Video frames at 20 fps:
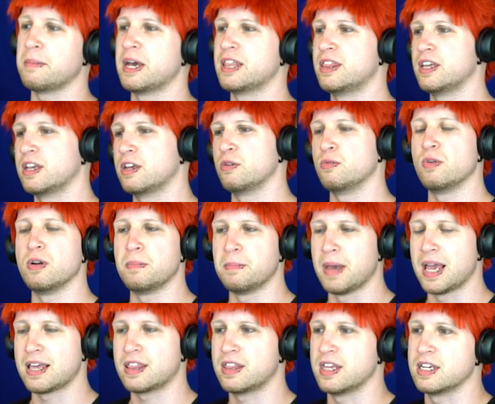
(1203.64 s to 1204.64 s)
I think it would
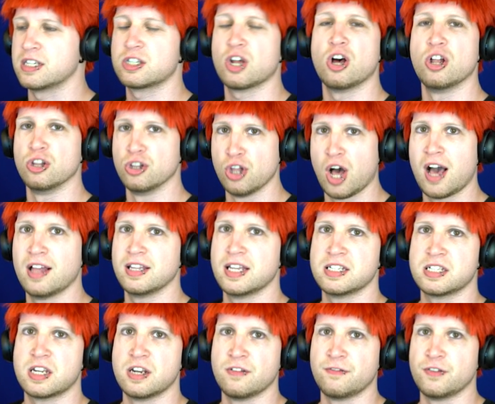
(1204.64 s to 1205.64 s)
make things a lot
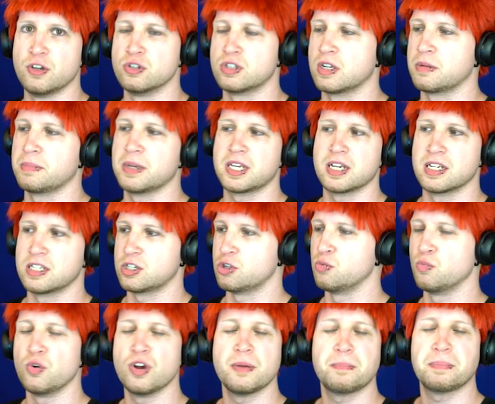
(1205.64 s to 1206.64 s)
less confusing because
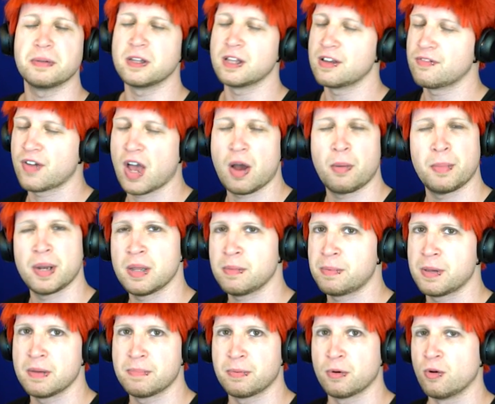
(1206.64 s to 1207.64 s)
you wouldn't believe how many
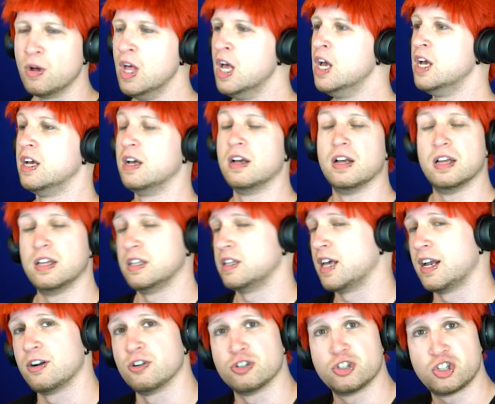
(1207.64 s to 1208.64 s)
people uh,
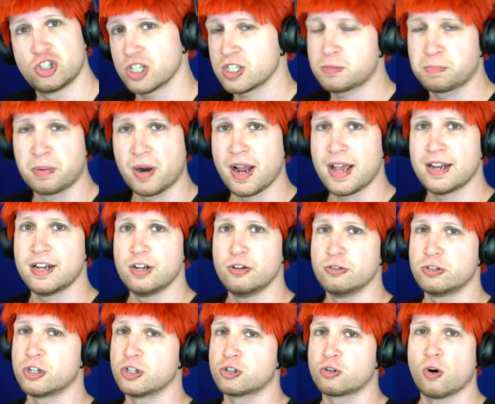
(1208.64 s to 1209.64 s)
that are just brand
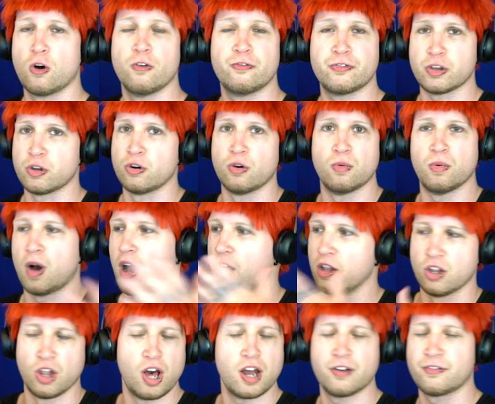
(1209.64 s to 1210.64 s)
new to Trove. You know,
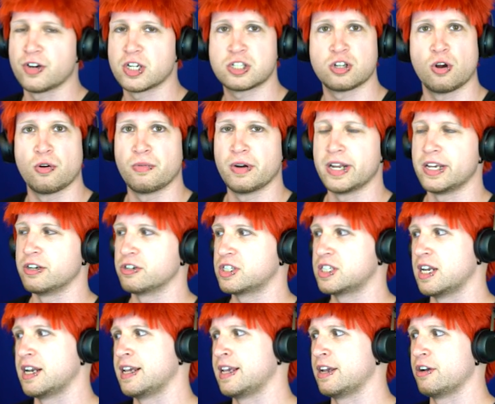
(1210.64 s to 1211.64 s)
a lot of us already are
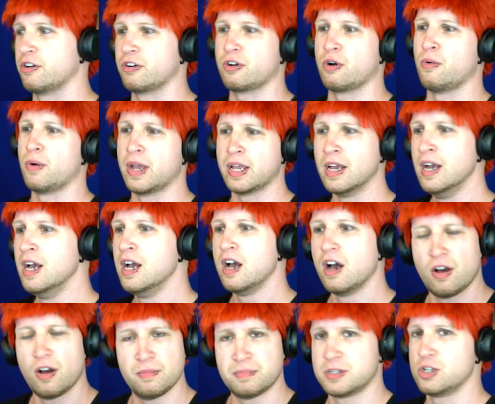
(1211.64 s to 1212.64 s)
sitting here going,
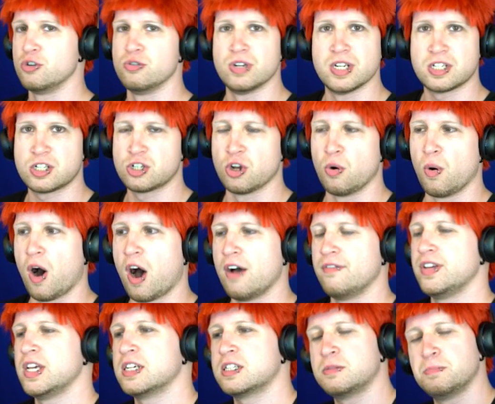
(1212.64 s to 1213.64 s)
dude, it's so
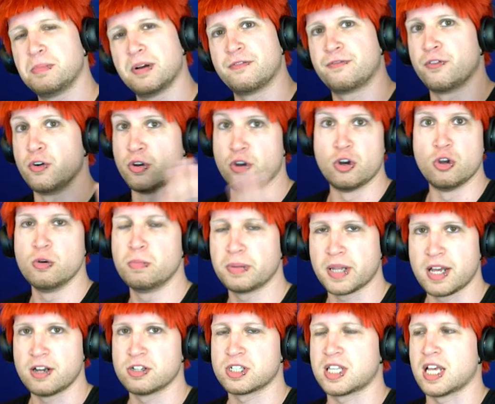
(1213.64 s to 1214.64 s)
obvious. But for new
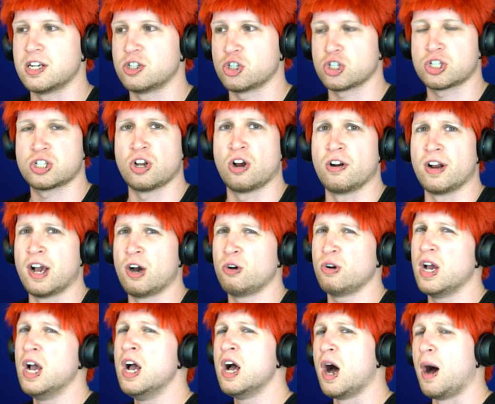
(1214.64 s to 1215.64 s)
players that just start
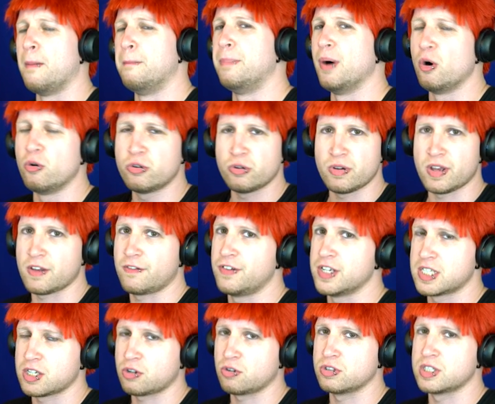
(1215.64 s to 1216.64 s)
out, a bow doing
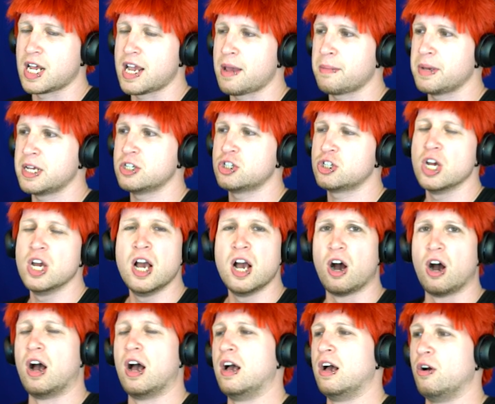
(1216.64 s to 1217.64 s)
physical damage
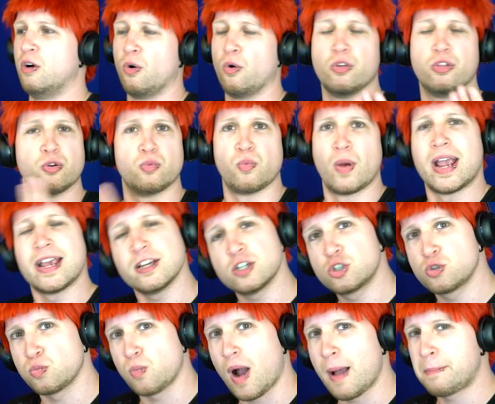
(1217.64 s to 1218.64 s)
uh, or the
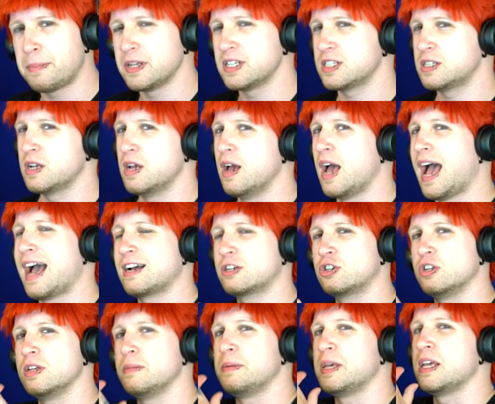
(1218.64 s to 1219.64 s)
ranged weapons
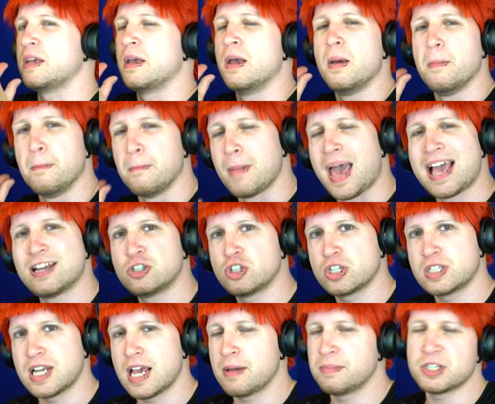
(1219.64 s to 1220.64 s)
actually being
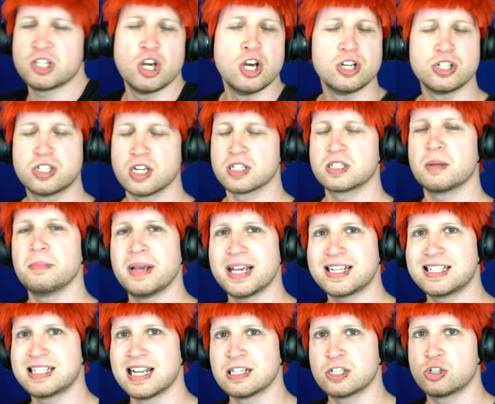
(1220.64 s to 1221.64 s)
magic damage doesn't
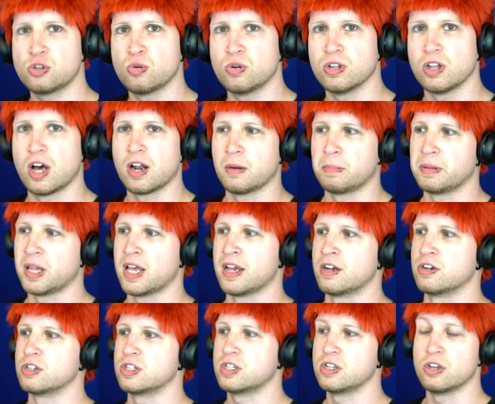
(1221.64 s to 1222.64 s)
make sense to a lot of
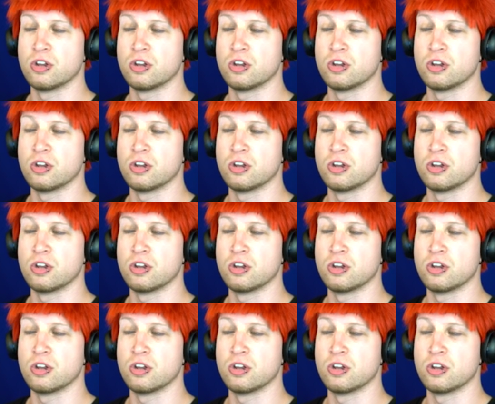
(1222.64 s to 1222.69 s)
players.